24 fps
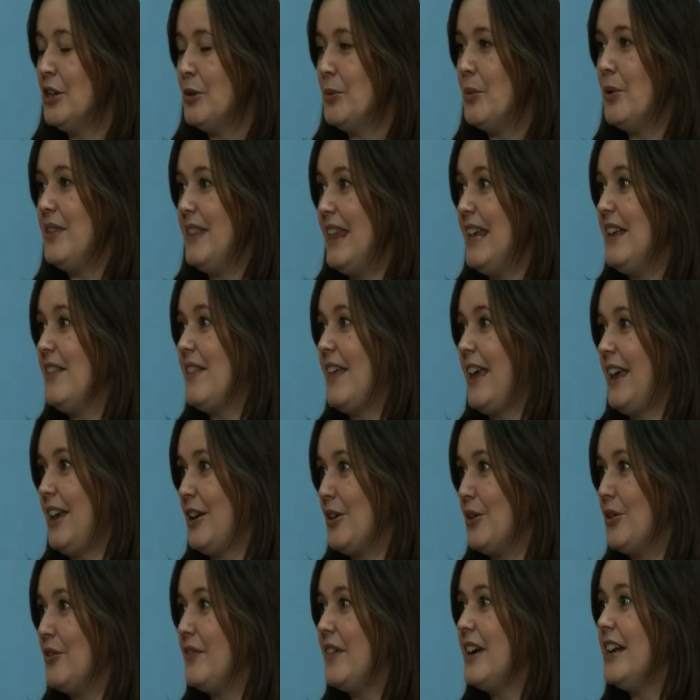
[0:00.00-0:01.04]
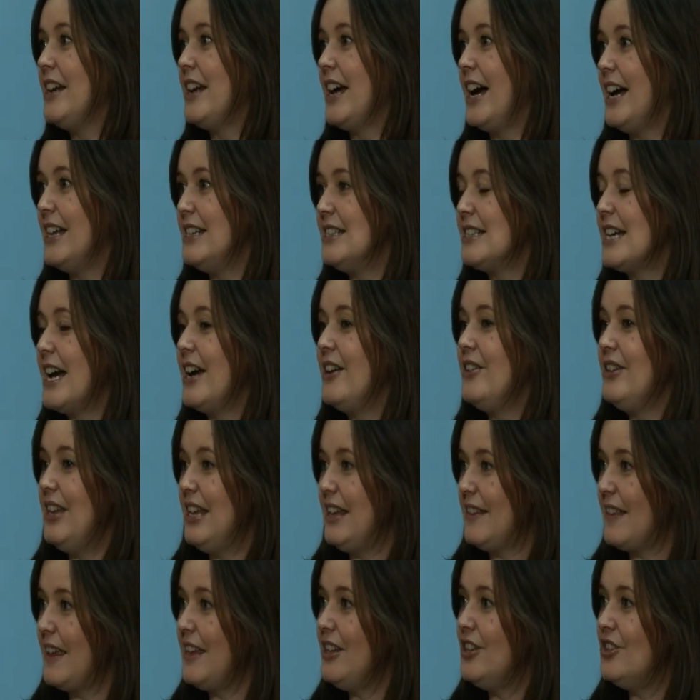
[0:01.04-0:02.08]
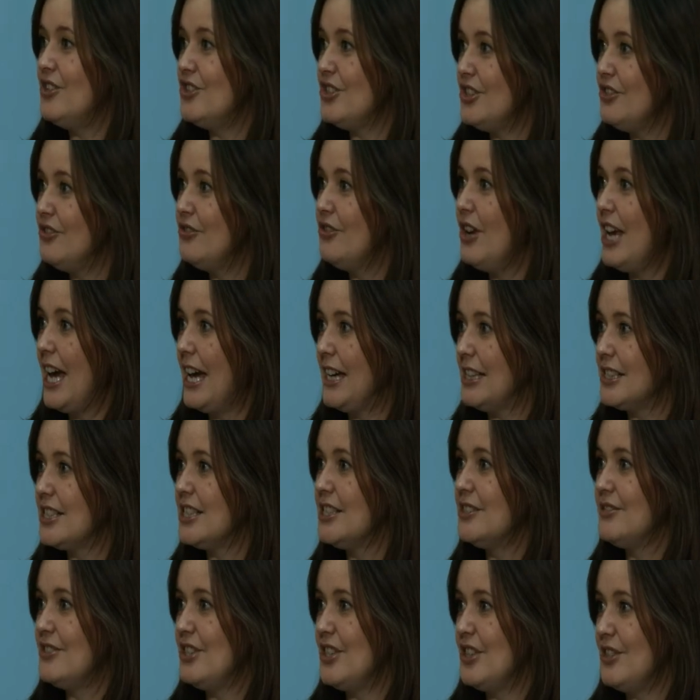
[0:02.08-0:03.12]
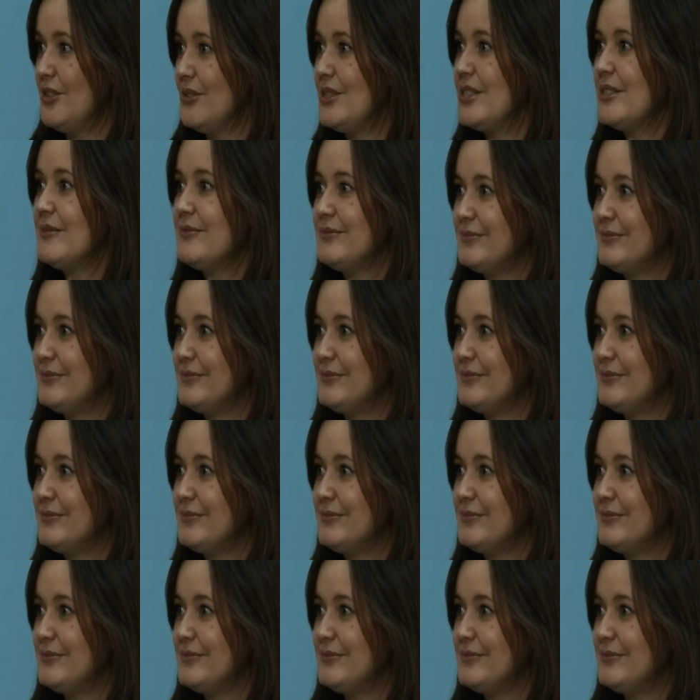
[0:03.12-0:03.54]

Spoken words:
what they think of it and how they think you should react to those.